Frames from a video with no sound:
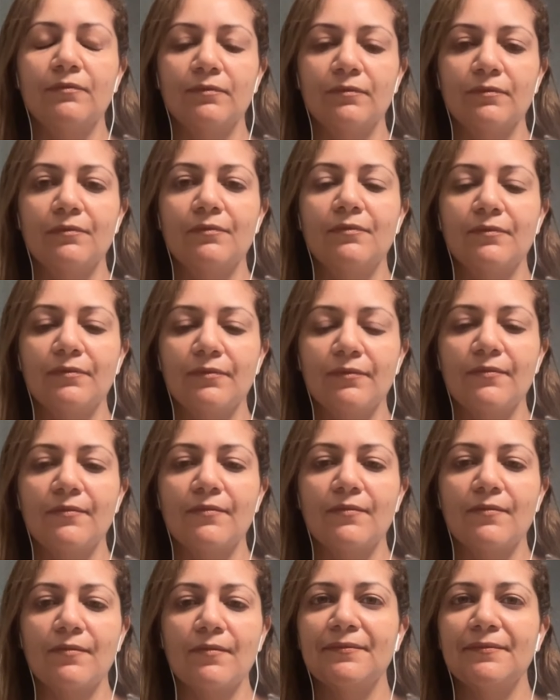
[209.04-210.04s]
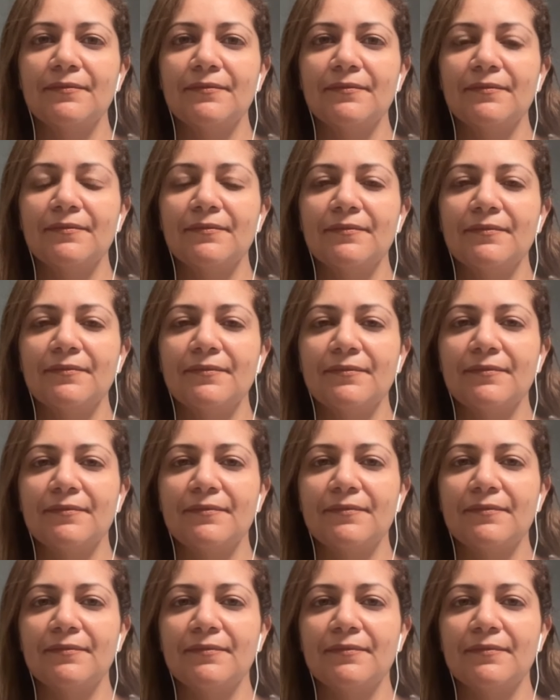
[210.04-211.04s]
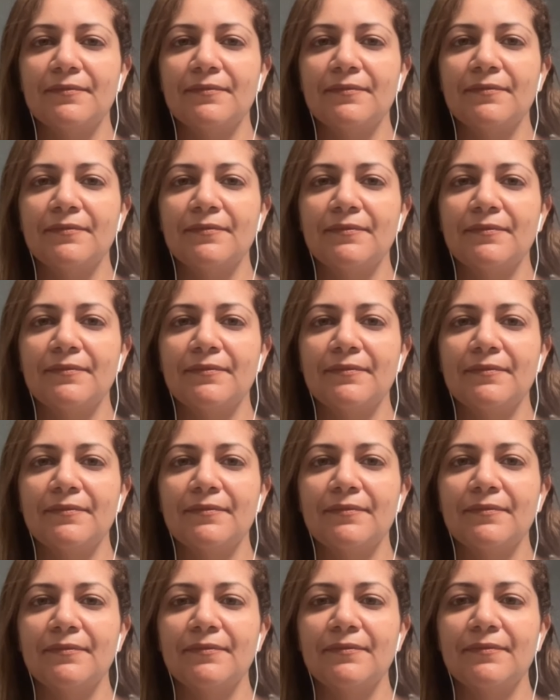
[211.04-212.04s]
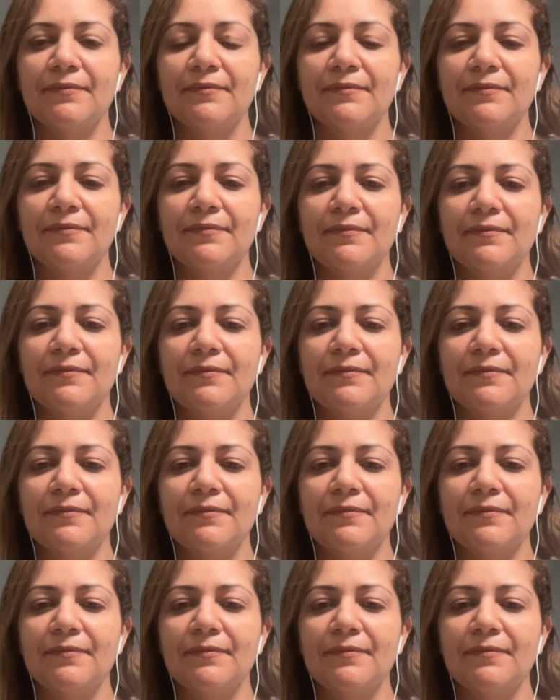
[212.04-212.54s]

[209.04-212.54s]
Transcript: [no speech]